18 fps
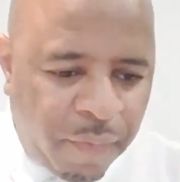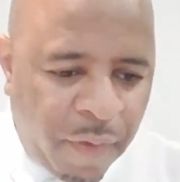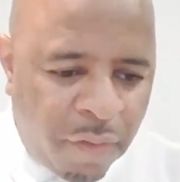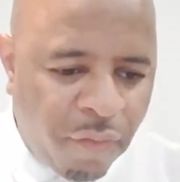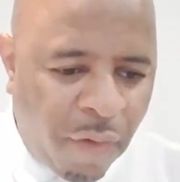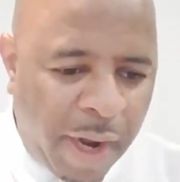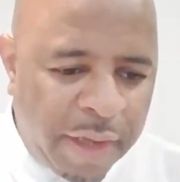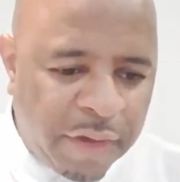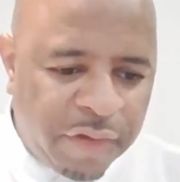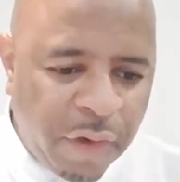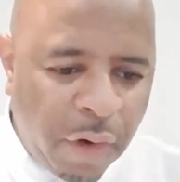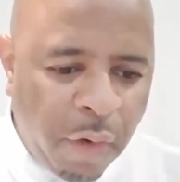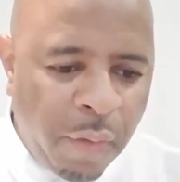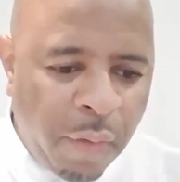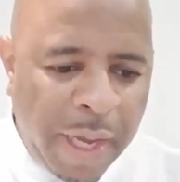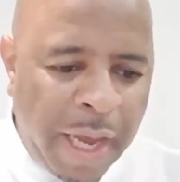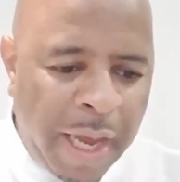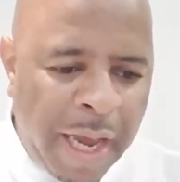Right,
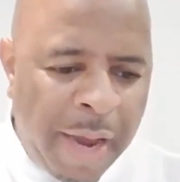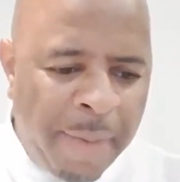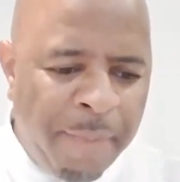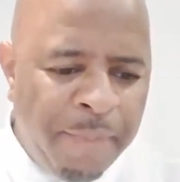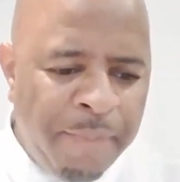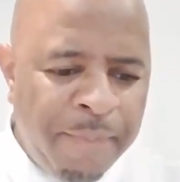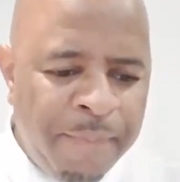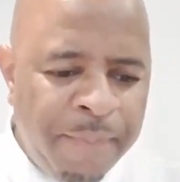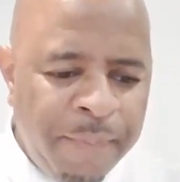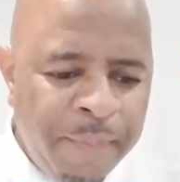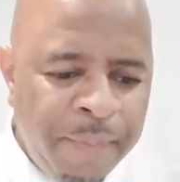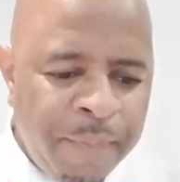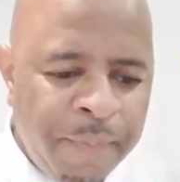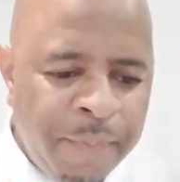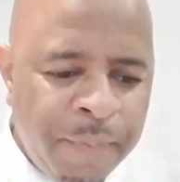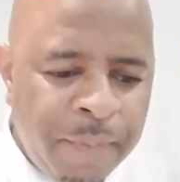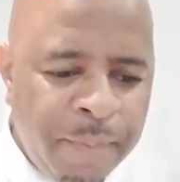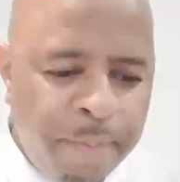so
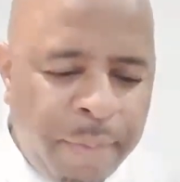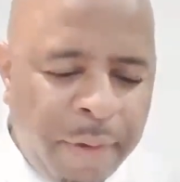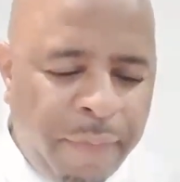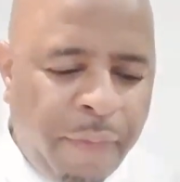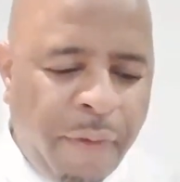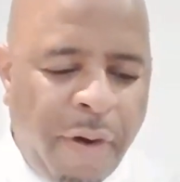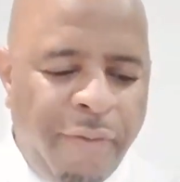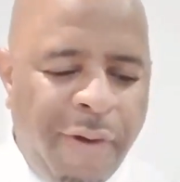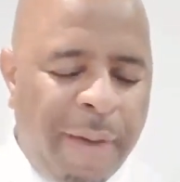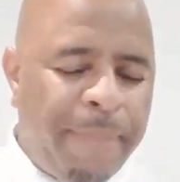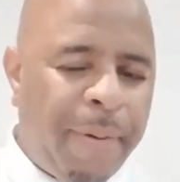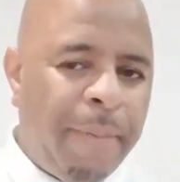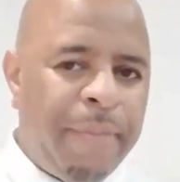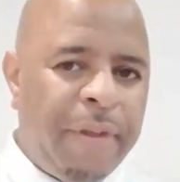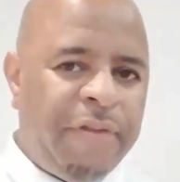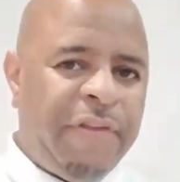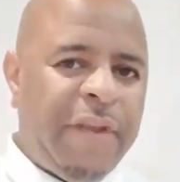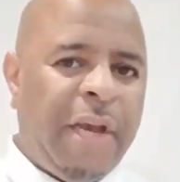before I wrap up
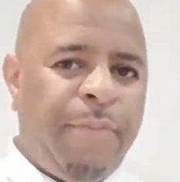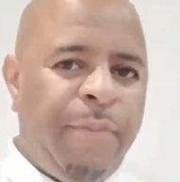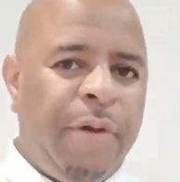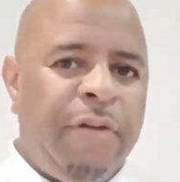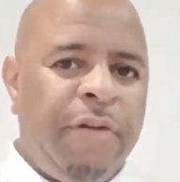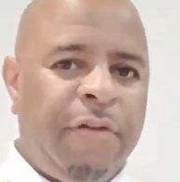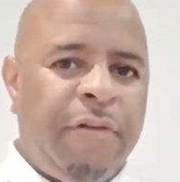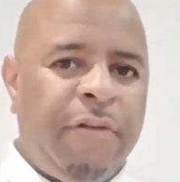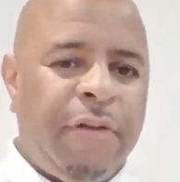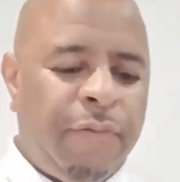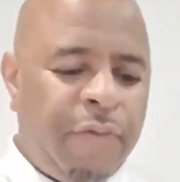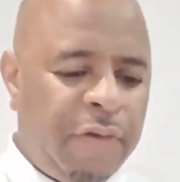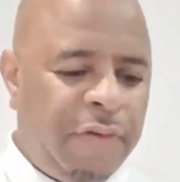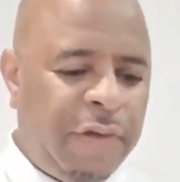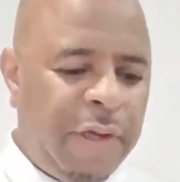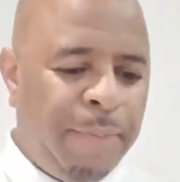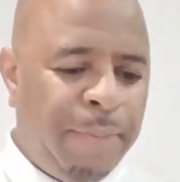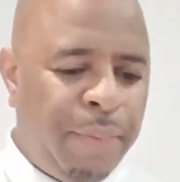this segment, I've
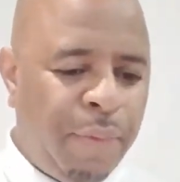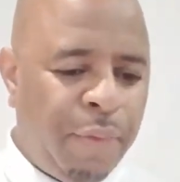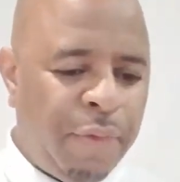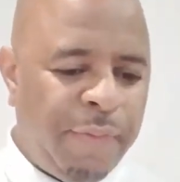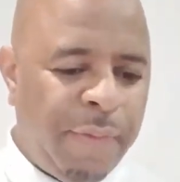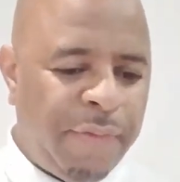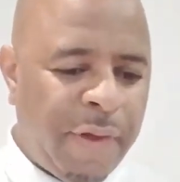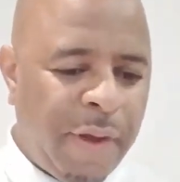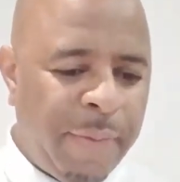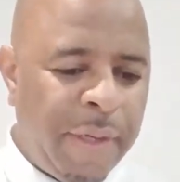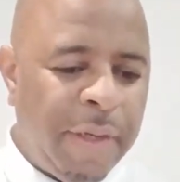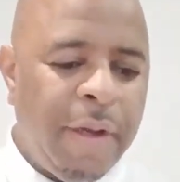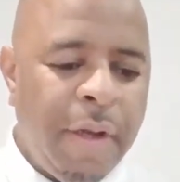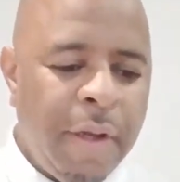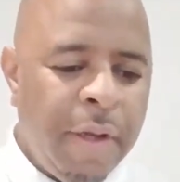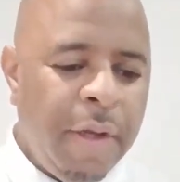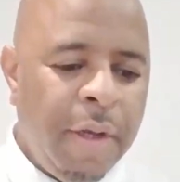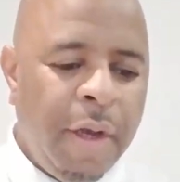just seen Paul Smith come
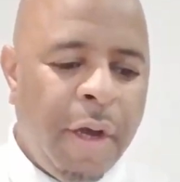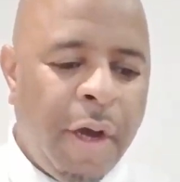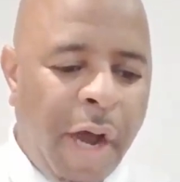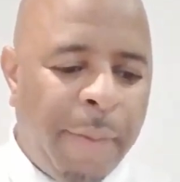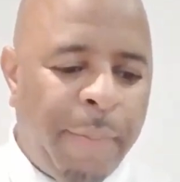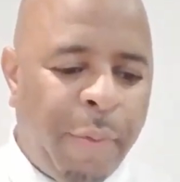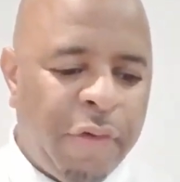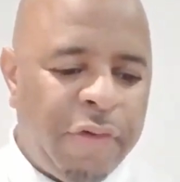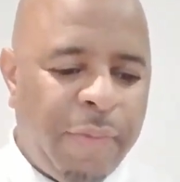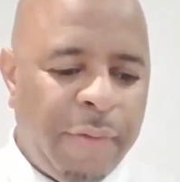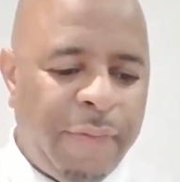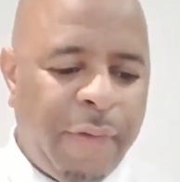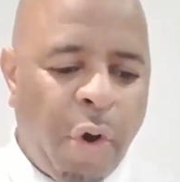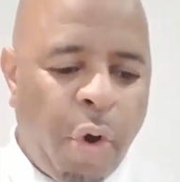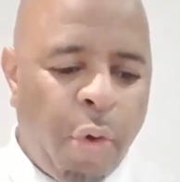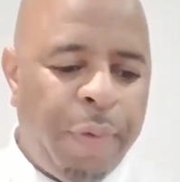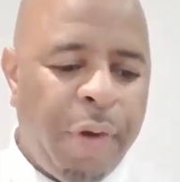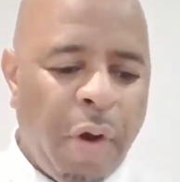in. Hi, Paul Smith, I
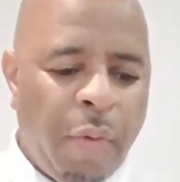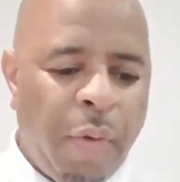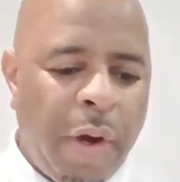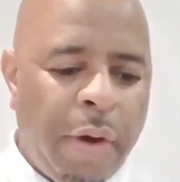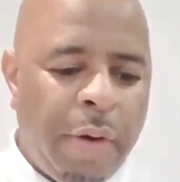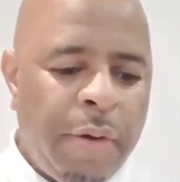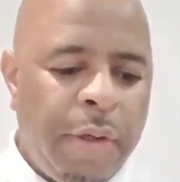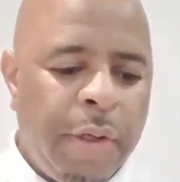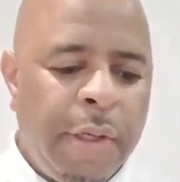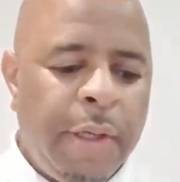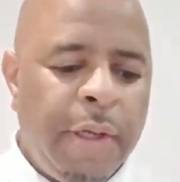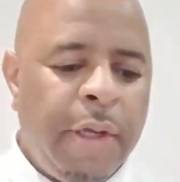hope you're well.